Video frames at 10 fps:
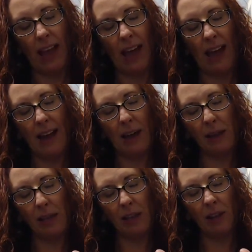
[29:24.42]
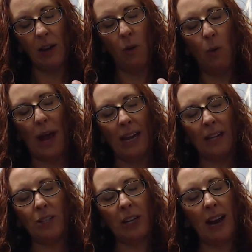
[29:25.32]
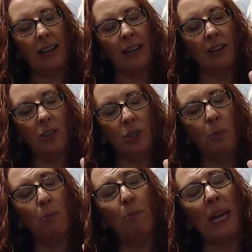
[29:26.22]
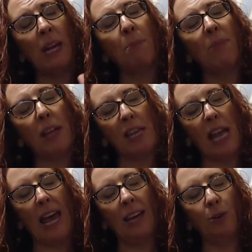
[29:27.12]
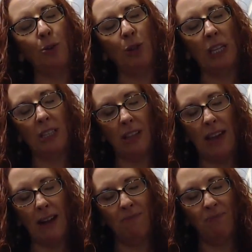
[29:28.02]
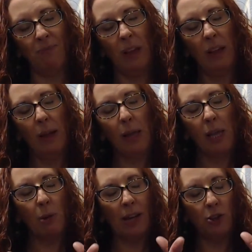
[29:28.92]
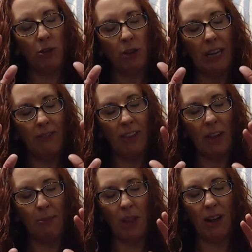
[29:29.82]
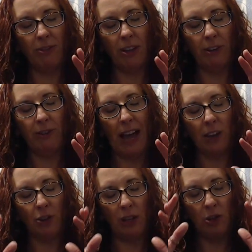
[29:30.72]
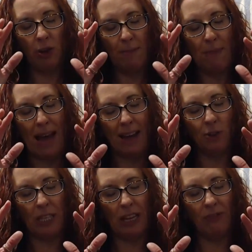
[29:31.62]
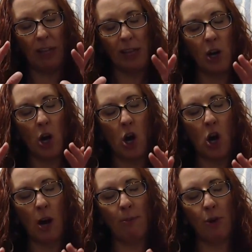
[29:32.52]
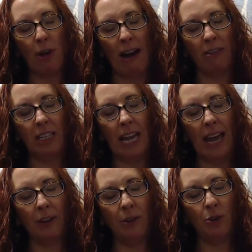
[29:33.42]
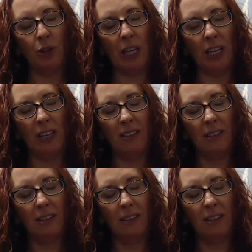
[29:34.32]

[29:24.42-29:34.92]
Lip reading: as a way to beam this energy to them. So as you're giving them love and affection, you're imagining this calm, grounded energy